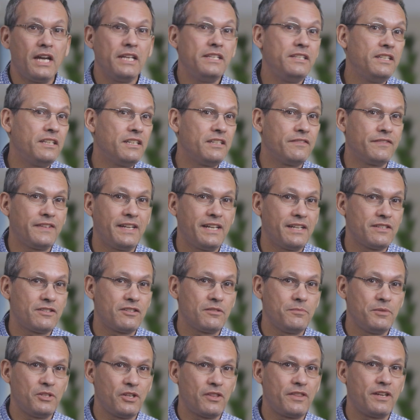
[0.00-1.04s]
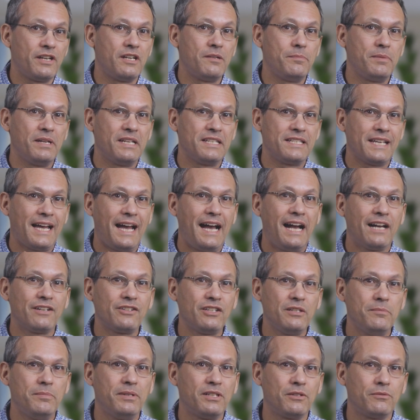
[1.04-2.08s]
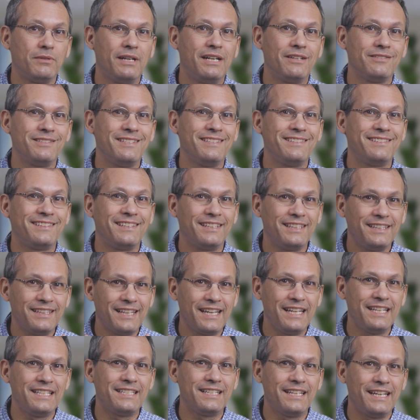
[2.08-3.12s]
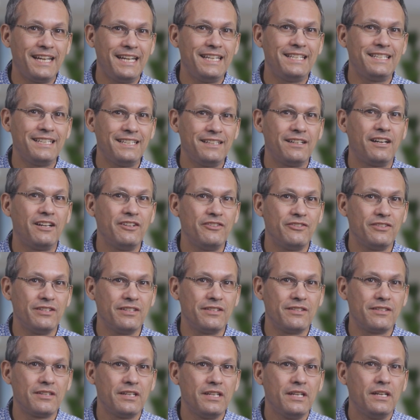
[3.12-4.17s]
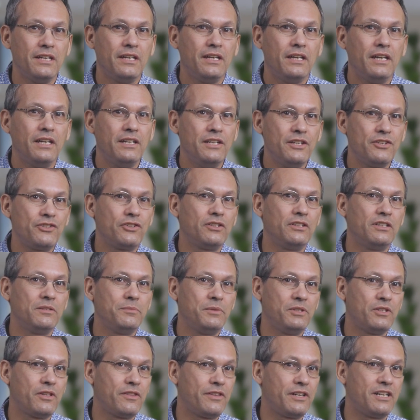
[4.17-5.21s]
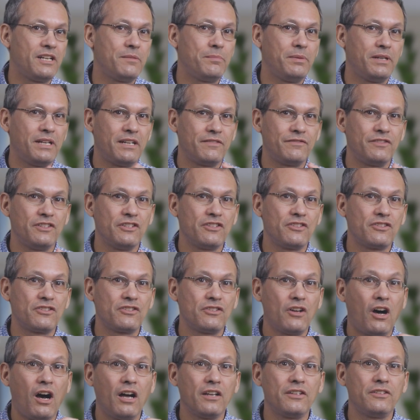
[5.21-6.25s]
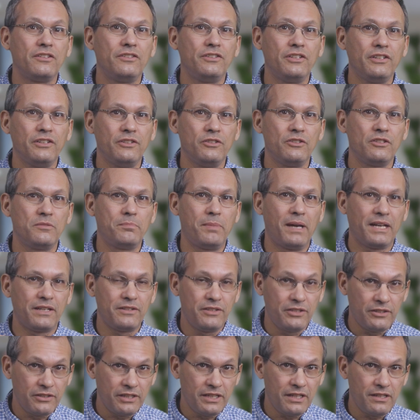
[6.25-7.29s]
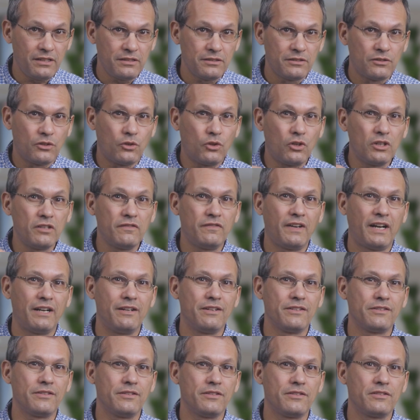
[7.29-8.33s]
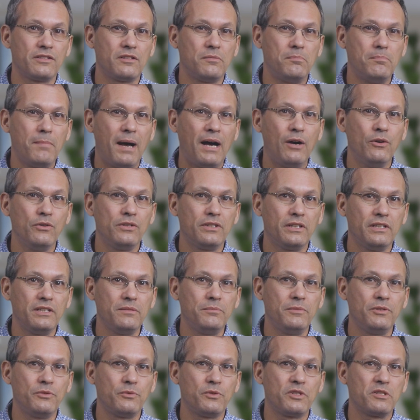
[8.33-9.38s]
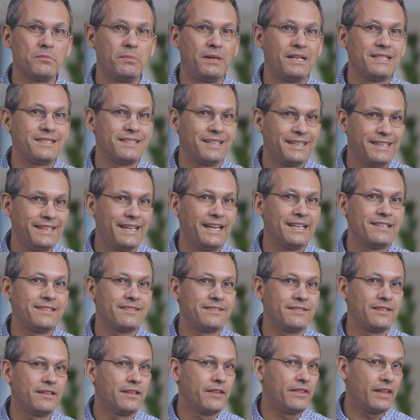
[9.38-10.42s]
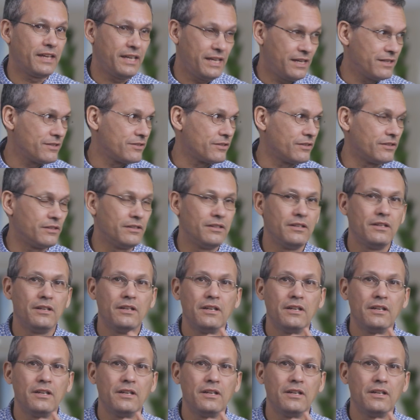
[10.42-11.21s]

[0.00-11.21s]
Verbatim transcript: idea of cancer immunotherapy has actually been around since the late eighteen hundreds. Initial immunotherapy efforts sought to use bacteria or viruses to mount an immune response against the cancer.